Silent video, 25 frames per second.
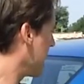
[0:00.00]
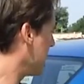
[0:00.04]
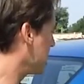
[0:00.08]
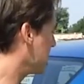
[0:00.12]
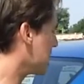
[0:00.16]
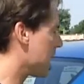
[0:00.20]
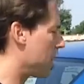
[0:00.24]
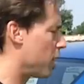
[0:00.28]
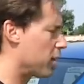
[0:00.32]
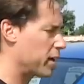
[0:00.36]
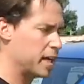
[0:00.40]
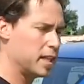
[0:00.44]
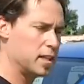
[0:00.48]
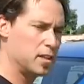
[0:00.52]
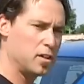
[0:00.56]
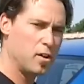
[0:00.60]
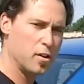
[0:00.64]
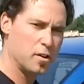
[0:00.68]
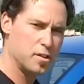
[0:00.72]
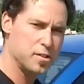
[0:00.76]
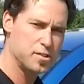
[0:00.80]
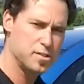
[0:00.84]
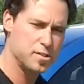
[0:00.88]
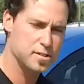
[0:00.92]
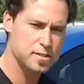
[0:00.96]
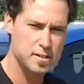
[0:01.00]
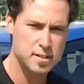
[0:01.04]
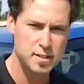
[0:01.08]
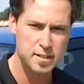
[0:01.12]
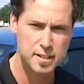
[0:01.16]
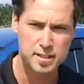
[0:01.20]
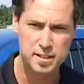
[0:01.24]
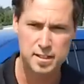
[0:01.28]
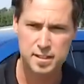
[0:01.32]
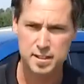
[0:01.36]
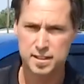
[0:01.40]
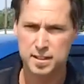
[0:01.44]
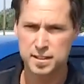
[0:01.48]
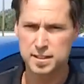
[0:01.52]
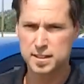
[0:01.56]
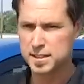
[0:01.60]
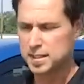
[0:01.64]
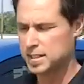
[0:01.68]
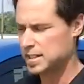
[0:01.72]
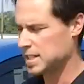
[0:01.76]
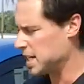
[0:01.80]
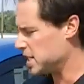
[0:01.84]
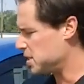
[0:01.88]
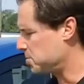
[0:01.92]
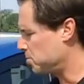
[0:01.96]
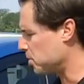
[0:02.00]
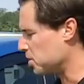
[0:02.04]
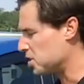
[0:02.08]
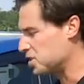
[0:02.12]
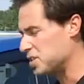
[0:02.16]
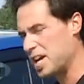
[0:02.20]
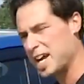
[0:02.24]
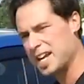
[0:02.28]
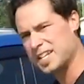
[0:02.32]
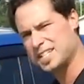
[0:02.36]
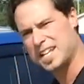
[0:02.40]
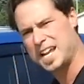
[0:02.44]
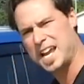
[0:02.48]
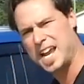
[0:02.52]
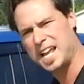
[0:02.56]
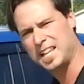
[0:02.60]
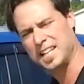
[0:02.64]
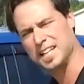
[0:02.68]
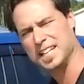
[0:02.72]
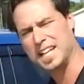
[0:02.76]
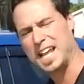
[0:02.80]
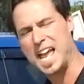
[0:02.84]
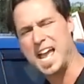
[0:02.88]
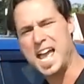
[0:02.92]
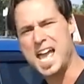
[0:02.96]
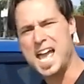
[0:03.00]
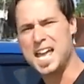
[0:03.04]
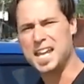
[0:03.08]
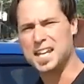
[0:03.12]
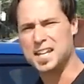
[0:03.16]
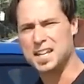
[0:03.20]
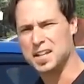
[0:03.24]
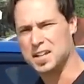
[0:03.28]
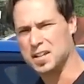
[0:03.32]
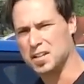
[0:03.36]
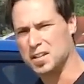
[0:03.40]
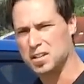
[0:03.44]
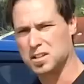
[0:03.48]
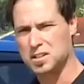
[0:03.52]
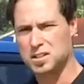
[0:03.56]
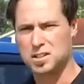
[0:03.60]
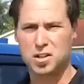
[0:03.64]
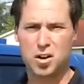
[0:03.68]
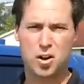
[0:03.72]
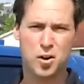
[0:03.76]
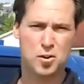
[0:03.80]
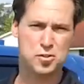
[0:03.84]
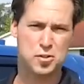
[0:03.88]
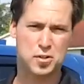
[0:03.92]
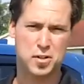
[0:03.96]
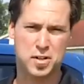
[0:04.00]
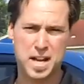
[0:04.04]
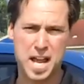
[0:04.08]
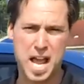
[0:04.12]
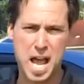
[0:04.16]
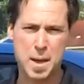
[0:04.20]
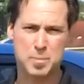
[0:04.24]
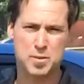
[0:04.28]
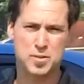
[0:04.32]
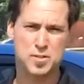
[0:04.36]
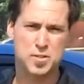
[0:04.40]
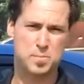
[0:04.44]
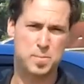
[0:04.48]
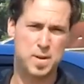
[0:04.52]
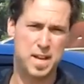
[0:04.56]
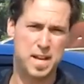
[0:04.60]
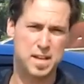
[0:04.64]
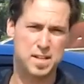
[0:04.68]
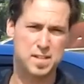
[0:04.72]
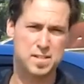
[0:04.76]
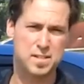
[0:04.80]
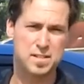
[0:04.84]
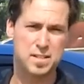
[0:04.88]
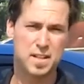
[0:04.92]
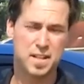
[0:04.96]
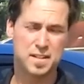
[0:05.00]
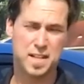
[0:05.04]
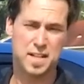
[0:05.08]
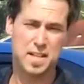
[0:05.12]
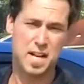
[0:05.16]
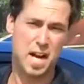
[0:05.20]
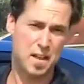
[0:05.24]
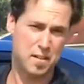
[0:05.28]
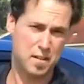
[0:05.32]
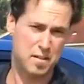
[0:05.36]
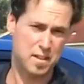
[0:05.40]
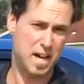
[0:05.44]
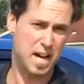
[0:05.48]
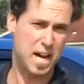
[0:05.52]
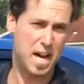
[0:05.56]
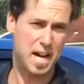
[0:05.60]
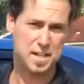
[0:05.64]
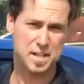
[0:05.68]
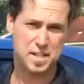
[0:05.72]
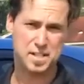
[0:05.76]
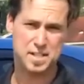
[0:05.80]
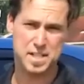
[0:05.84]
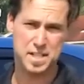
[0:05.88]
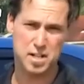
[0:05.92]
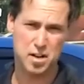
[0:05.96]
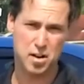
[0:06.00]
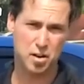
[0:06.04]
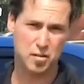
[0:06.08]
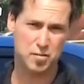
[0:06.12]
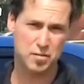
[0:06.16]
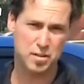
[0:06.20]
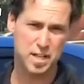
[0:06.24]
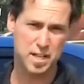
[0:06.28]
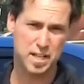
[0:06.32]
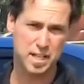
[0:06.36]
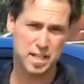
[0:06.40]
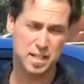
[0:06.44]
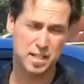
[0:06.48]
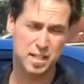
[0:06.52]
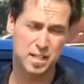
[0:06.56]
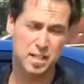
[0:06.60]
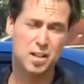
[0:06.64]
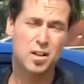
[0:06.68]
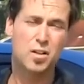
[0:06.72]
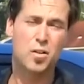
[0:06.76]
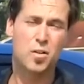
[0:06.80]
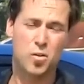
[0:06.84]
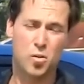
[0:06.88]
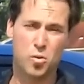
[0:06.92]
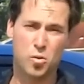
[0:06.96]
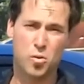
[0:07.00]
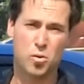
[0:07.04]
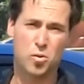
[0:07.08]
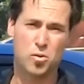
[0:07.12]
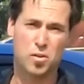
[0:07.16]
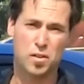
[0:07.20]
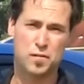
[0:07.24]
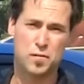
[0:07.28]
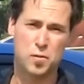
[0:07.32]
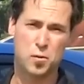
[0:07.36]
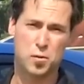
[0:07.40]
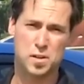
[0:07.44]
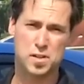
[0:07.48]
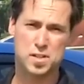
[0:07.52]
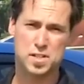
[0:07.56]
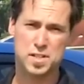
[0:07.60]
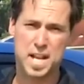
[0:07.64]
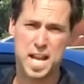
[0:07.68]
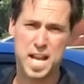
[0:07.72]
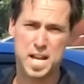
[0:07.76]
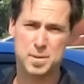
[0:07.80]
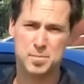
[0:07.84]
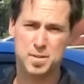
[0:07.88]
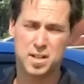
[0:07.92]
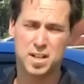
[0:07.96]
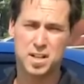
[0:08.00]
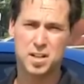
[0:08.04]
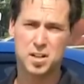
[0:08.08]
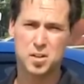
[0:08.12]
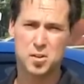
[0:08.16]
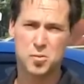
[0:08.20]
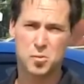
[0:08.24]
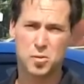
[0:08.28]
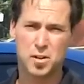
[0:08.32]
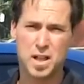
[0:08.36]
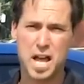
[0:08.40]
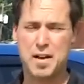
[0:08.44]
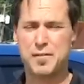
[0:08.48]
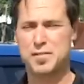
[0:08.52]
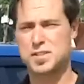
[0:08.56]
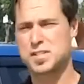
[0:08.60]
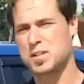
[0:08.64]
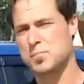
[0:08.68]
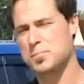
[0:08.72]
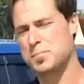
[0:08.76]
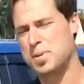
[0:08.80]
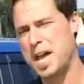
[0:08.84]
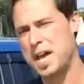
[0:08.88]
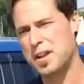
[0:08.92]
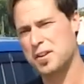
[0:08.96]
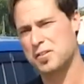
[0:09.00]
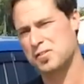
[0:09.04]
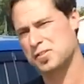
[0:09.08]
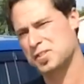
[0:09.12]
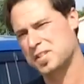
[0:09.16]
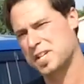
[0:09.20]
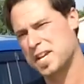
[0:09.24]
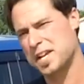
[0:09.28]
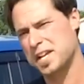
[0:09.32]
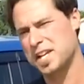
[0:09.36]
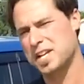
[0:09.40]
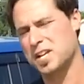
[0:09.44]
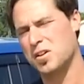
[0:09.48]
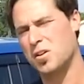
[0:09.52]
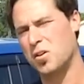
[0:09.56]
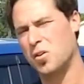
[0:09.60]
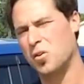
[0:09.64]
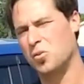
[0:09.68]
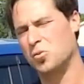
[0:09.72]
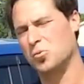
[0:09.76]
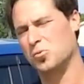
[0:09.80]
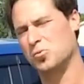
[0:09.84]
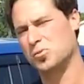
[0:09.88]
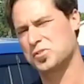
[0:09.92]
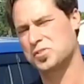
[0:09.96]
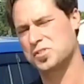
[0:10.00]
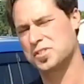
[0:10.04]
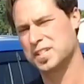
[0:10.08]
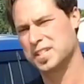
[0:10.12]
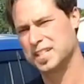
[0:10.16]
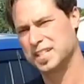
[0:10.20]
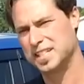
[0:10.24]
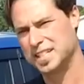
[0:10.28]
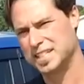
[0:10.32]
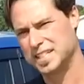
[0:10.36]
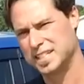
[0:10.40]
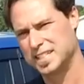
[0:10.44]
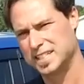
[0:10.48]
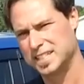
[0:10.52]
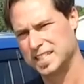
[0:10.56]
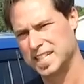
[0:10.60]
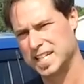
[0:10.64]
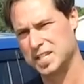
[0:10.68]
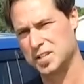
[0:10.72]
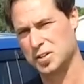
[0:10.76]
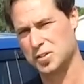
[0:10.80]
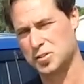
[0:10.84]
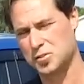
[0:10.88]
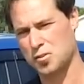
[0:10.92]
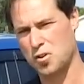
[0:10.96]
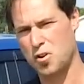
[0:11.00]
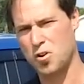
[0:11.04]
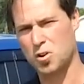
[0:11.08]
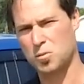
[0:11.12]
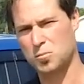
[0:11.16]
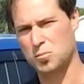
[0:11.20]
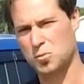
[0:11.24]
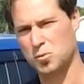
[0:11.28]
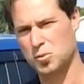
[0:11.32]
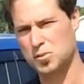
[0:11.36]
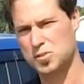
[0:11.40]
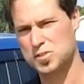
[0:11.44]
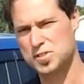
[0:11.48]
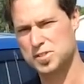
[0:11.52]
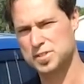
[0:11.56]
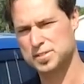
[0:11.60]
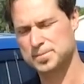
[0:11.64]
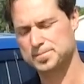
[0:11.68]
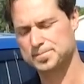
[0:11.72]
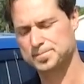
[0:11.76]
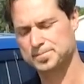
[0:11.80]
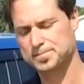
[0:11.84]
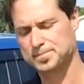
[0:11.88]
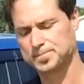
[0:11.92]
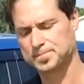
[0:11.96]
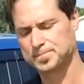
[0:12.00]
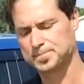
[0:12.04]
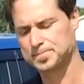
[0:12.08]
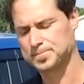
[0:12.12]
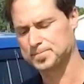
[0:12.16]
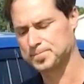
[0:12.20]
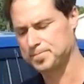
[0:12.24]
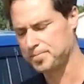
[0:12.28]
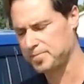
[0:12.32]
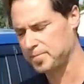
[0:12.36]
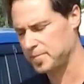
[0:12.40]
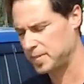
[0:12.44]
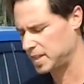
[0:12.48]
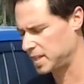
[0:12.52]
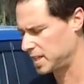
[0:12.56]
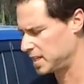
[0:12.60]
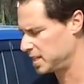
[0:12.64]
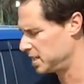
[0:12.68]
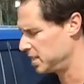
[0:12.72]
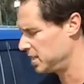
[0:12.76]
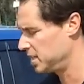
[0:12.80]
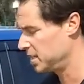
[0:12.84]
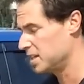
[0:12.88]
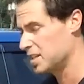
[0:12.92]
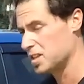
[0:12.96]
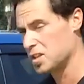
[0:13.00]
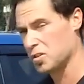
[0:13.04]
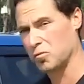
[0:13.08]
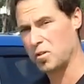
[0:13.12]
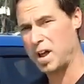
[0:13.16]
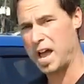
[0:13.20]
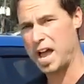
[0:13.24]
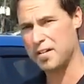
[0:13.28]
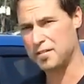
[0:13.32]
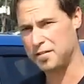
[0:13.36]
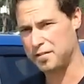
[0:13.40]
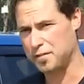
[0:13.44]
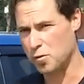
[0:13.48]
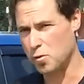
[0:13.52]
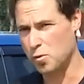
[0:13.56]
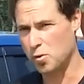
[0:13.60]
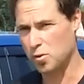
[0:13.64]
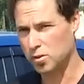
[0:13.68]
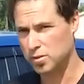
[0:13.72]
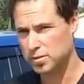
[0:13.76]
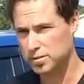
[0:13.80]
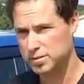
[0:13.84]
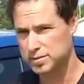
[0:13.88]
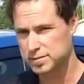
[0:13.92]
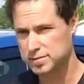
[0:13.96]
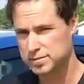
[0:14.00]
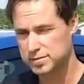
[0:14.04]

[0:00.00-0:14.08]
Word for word: Its elegant looks, its precise handling, and larger cabin space than either the Honda CRV or the Ford Escape will have its competitors kicking holes in their drawing boards. The RAV4?